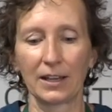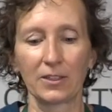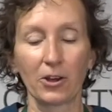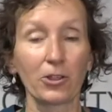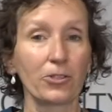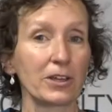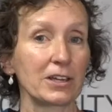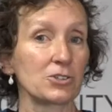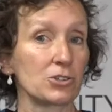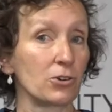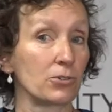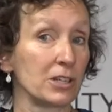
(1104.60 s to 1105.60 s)
The other thing
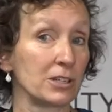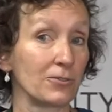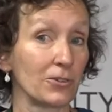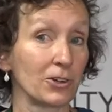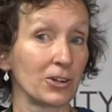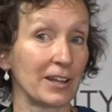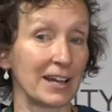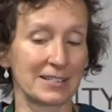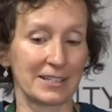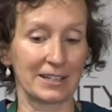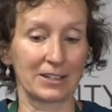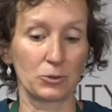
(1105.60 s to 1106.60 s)
is you don't need to
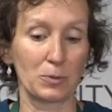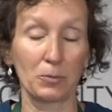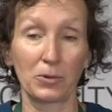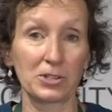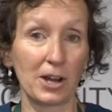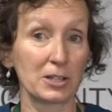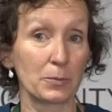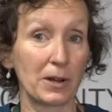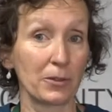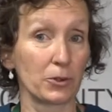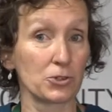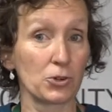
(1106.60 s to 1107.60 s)
fertilize it, because remember we talked
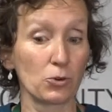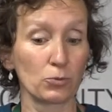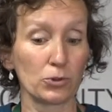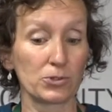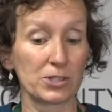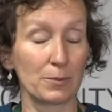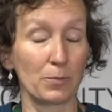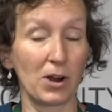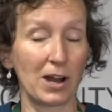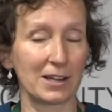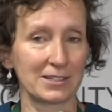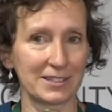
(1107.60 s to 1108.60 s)
about there's no roots in
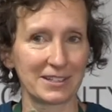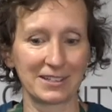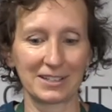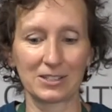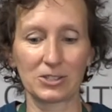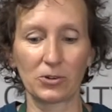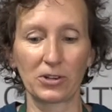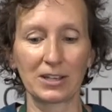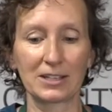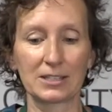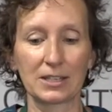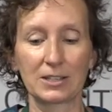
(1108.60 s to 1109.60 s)
moss, and so it
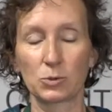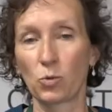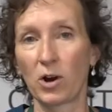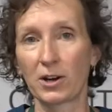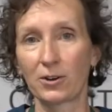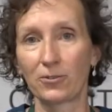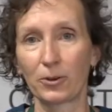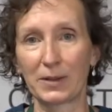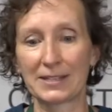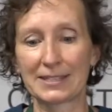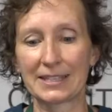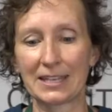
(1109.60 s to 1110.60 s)
gets its water from
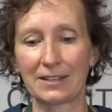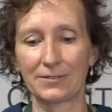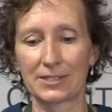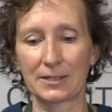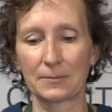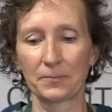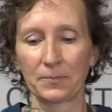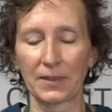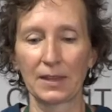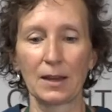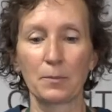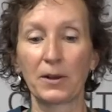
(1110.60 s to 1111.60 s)
its leaves.
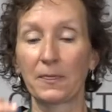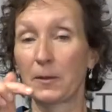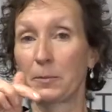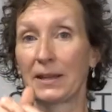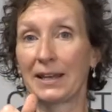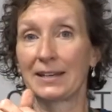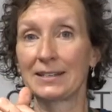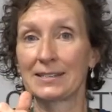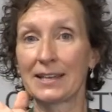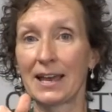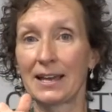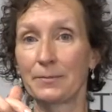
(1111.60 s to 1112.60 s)
But the plant
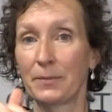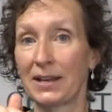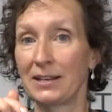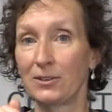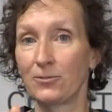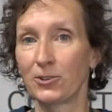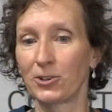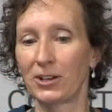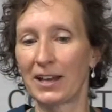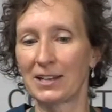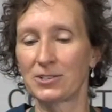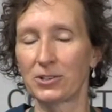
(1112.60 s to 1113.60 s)
inside might need
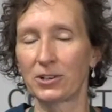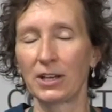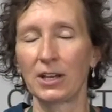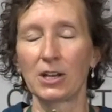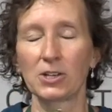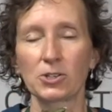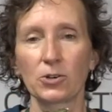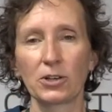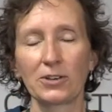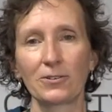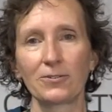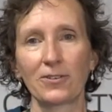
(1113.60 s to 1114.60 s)
fertilizer. So
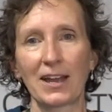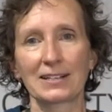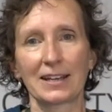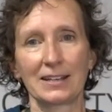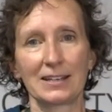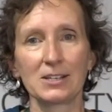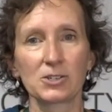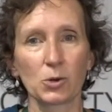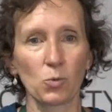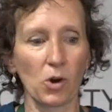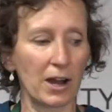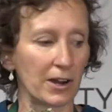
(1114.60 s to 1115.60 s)
if in fact I need
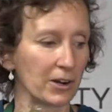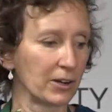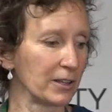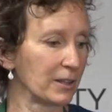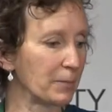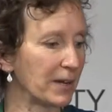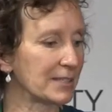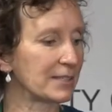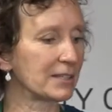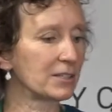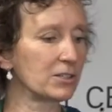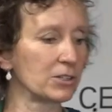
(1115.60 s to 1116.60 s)
to water, the best
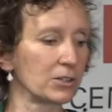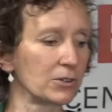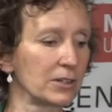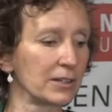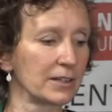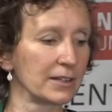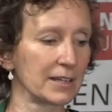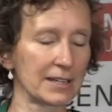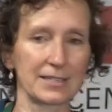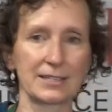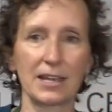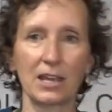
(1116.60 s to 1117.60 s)
thing to do
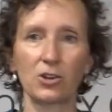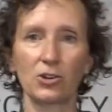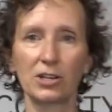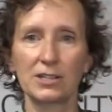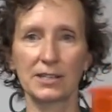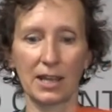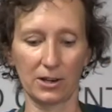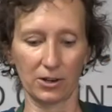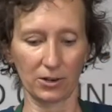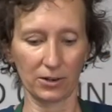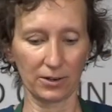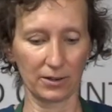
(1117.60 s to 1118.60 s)
is to take your
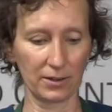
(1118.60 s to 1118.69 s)
container